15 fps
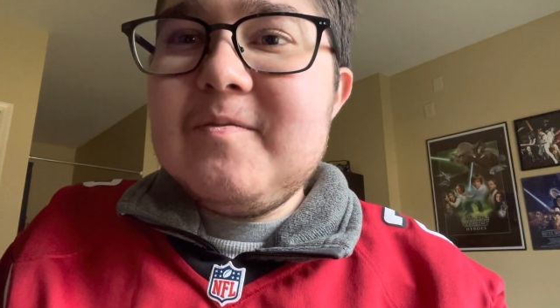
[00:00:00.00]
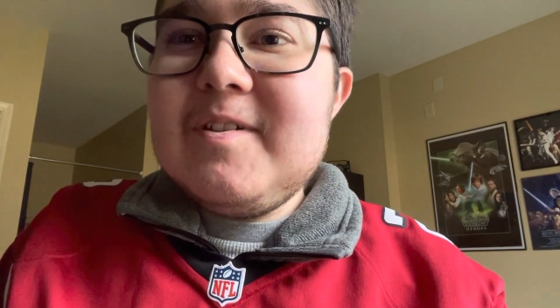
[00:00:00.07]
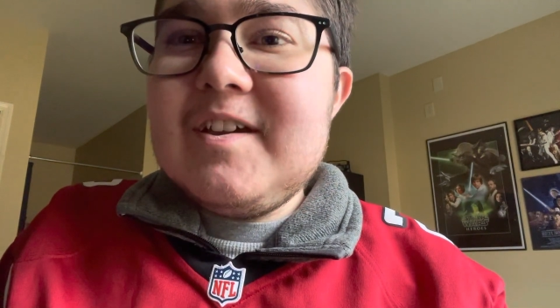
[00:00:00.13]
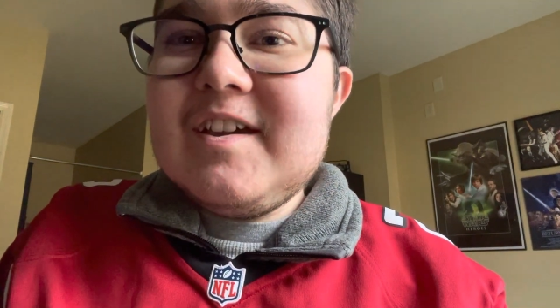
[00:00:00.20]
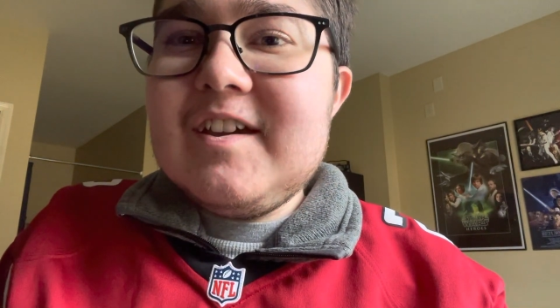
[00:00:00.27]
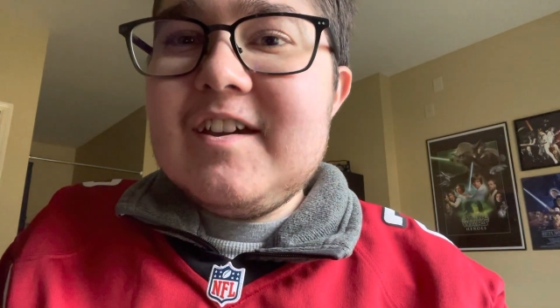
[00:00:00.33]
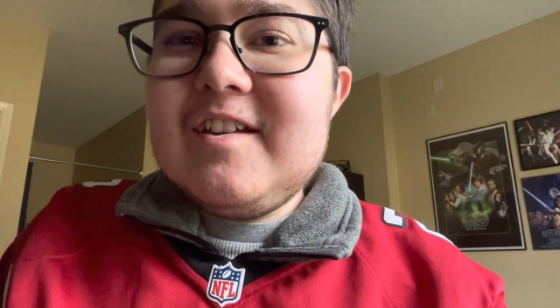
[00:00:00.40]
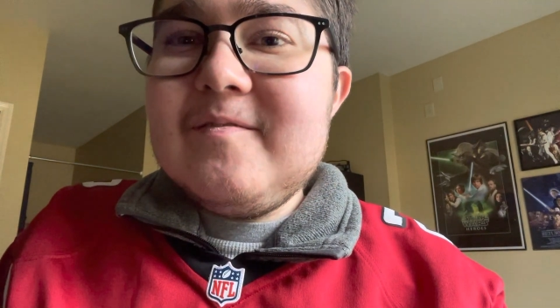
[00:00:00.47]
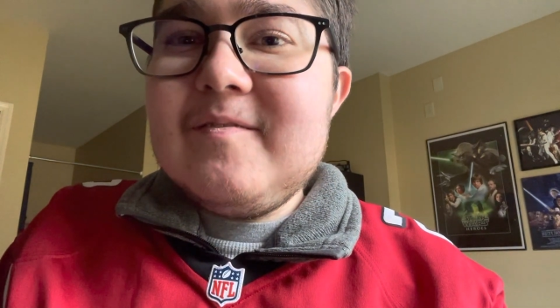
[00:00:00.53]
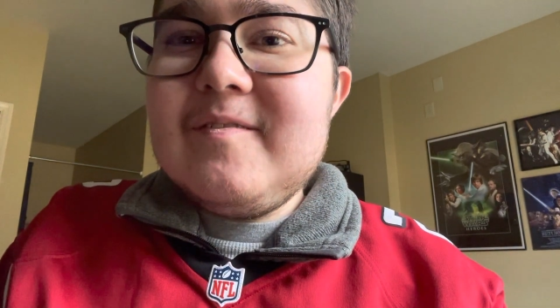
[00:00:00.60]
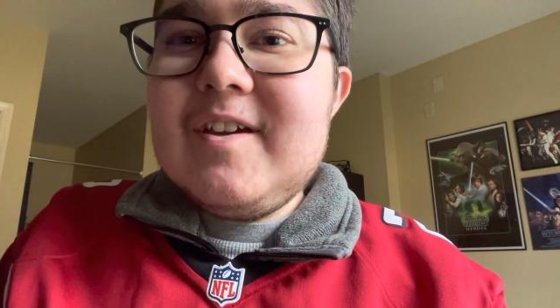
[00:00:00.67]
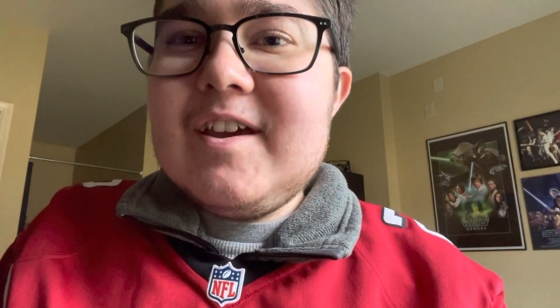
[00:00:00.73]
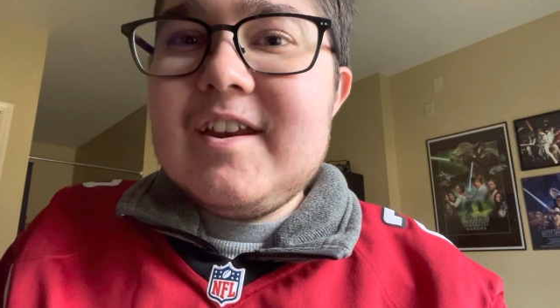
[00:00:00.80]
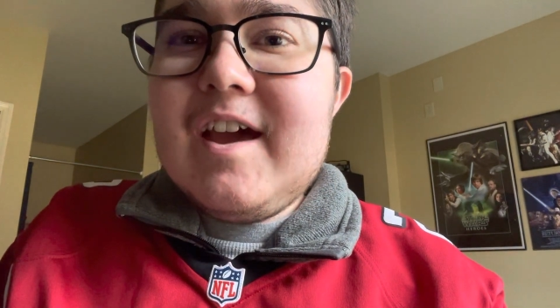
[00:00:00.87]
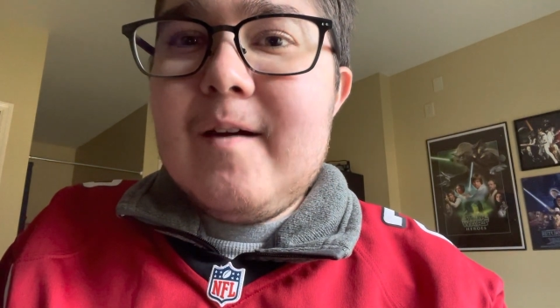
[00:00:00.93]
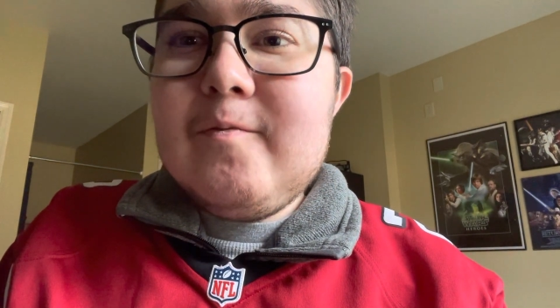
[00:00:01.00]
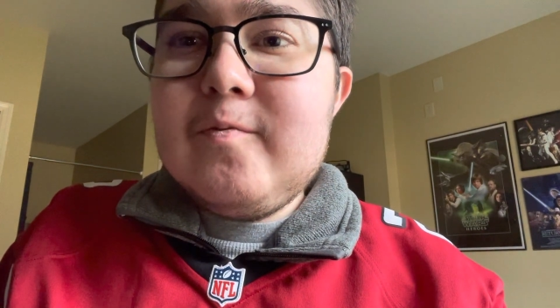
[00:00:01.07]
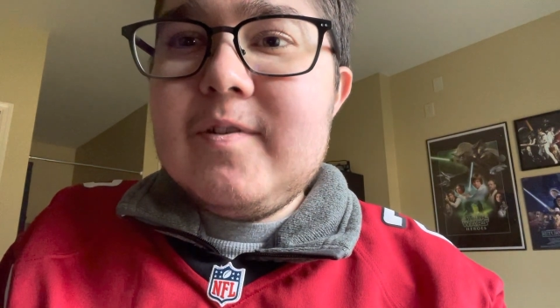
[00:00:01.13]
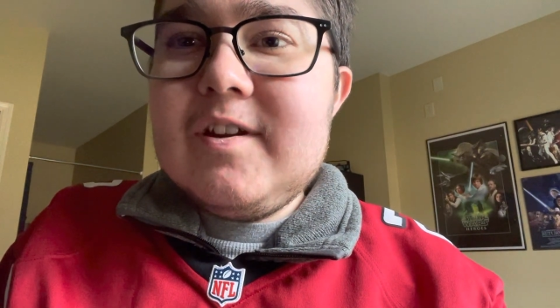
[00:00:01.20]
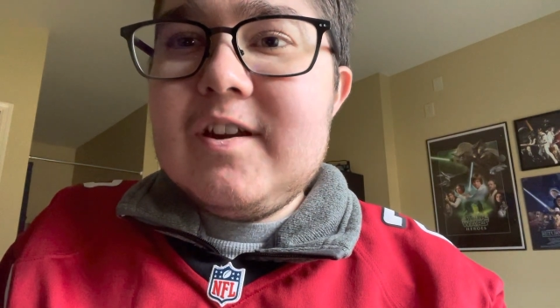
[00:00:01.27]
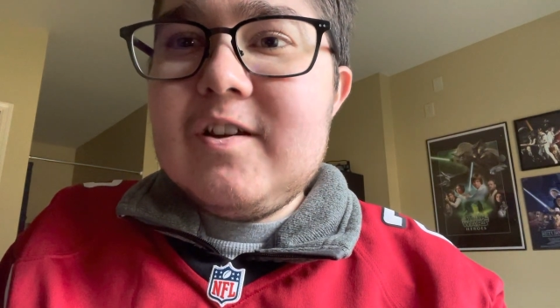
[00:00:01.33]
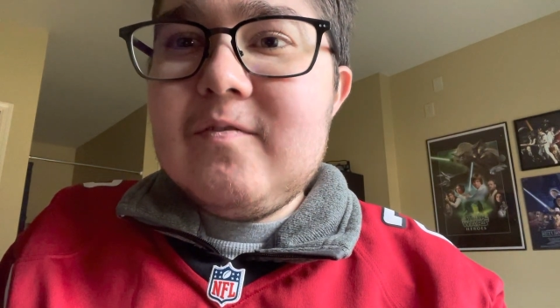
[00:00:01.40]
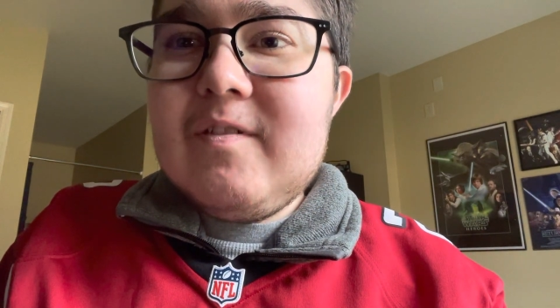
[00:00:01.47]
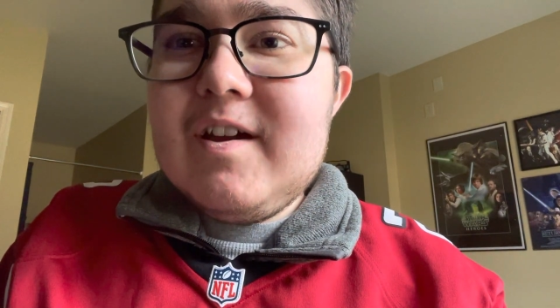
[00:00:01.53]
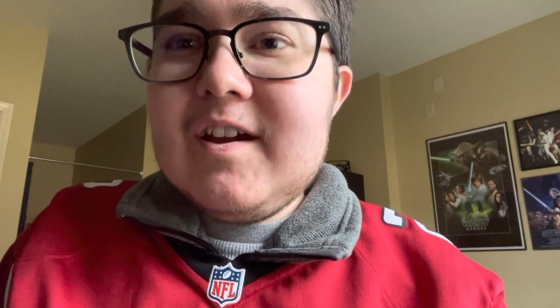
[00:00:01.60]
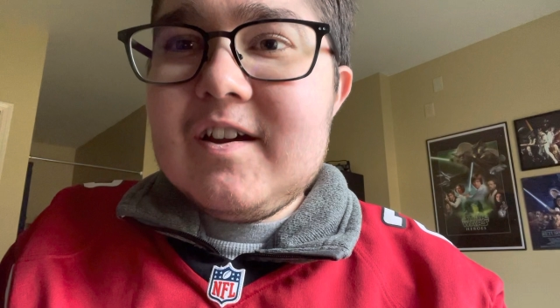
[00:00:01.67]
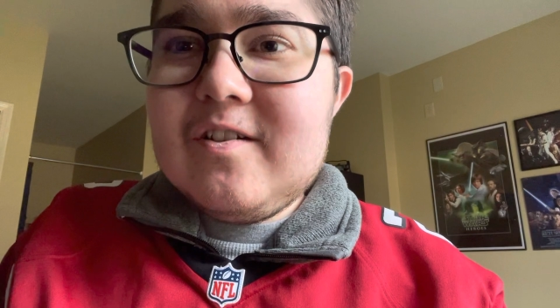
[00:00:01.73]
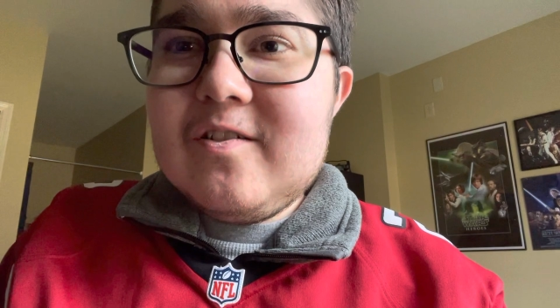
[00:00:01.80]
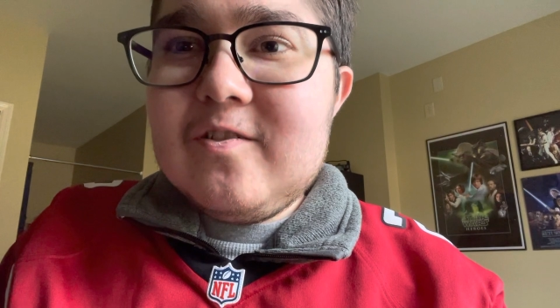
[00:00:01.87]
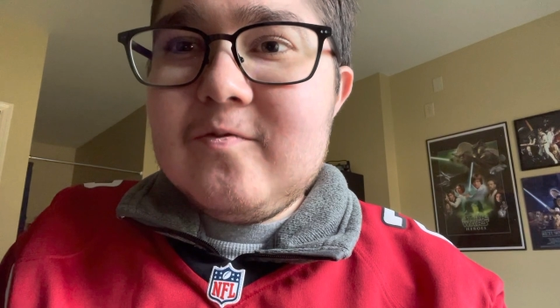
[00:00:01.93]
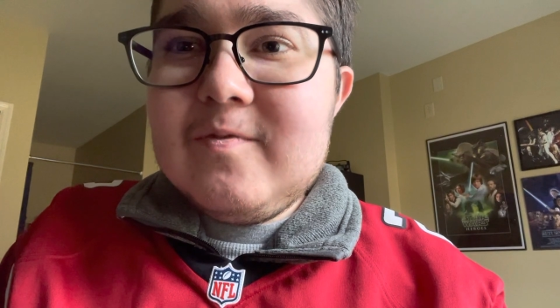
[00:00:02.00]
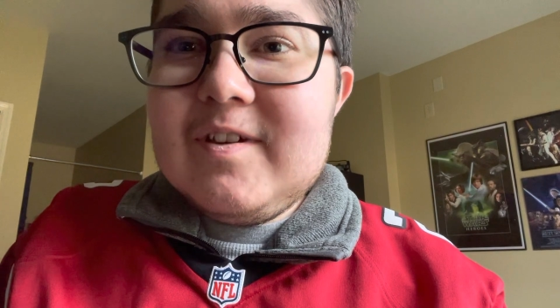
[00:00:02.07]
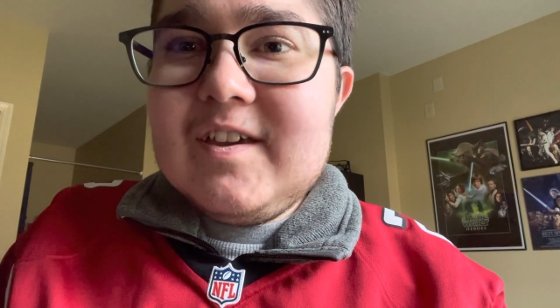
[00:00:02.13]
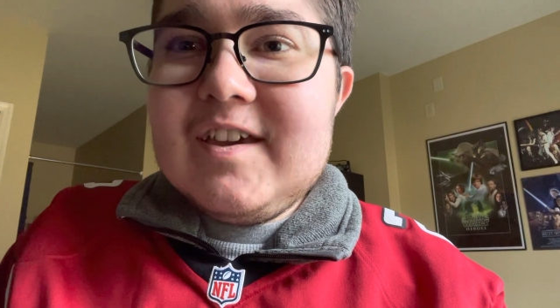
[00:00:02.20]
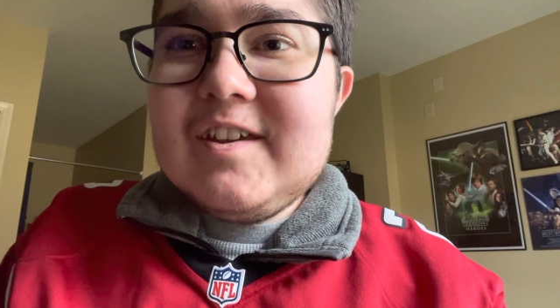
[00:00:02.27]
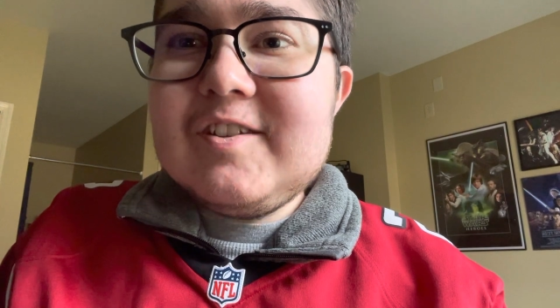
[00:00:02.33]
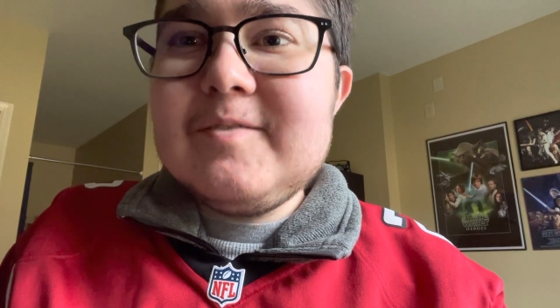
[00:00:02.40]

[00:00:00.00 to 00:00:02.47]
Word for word: we can we can have a winning record and we can get